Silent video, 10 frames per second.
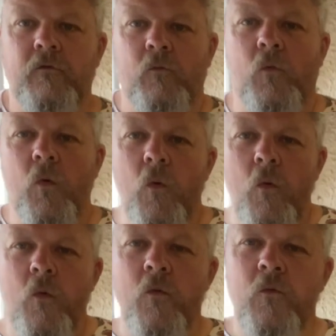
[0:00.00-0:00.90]

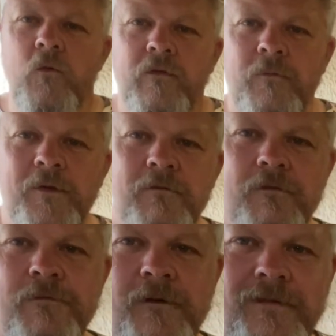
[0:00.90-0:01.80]
Ooh, it's a bit of
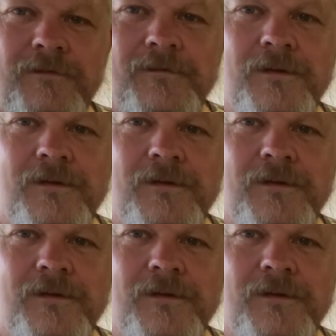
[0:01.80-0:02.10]
a fancy